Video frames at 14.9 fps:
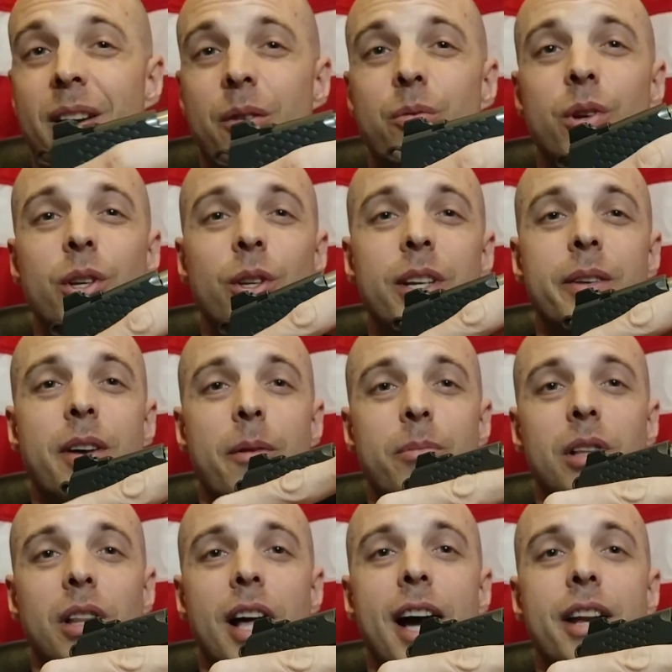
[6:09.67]
I'm
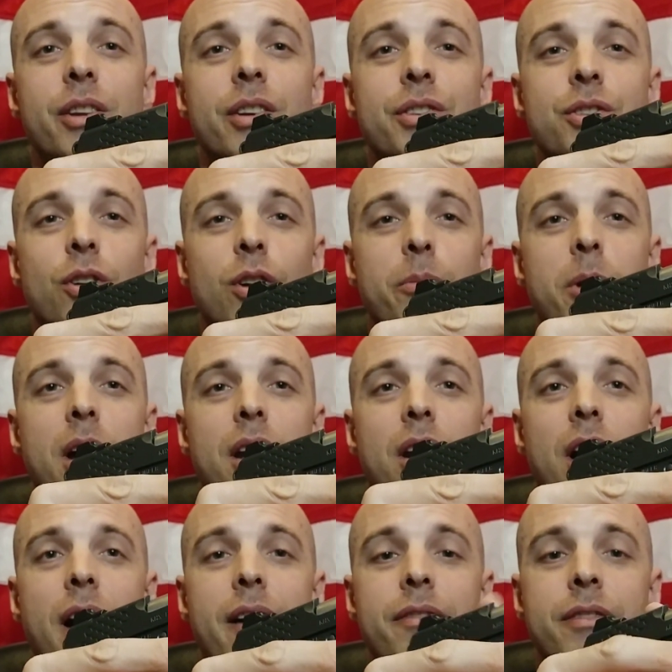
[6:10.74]
glad you can turn them on and
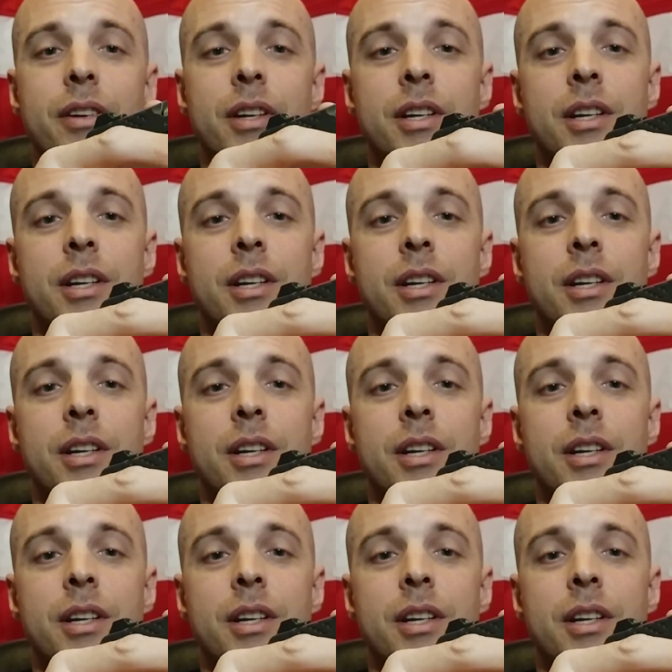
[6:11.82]
off,